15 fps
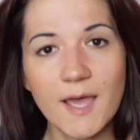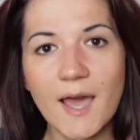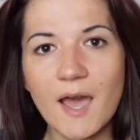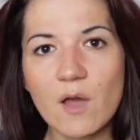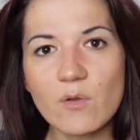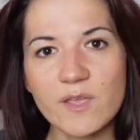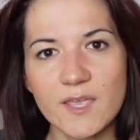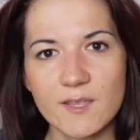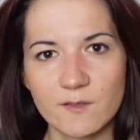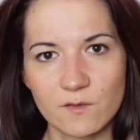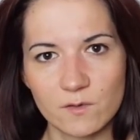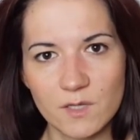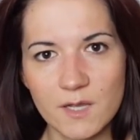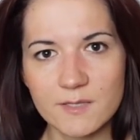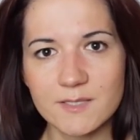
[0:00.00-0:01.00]
How can you
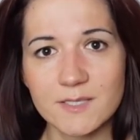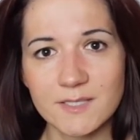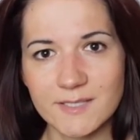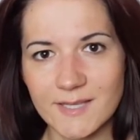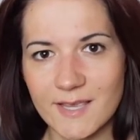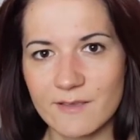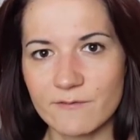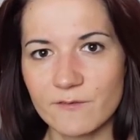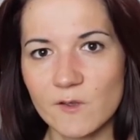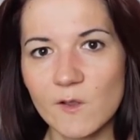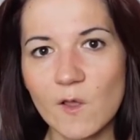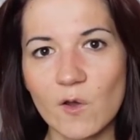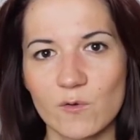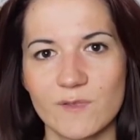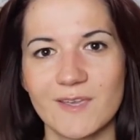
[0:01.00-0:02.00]
not save
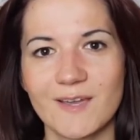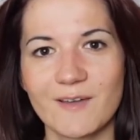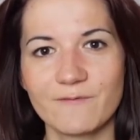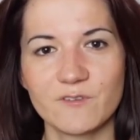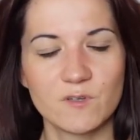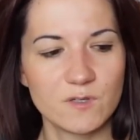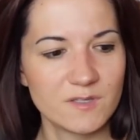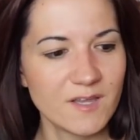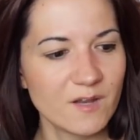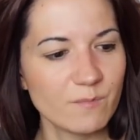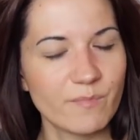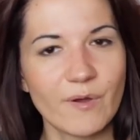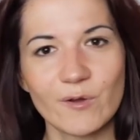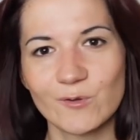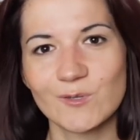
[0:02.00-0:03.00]
Chloe after
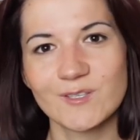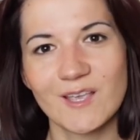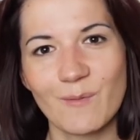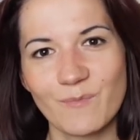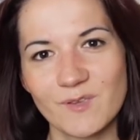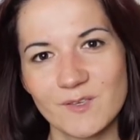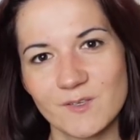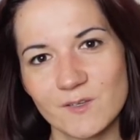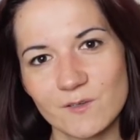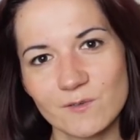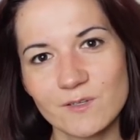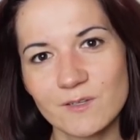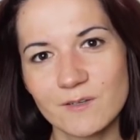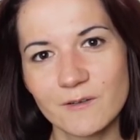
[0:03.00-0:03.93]
that bonus episode?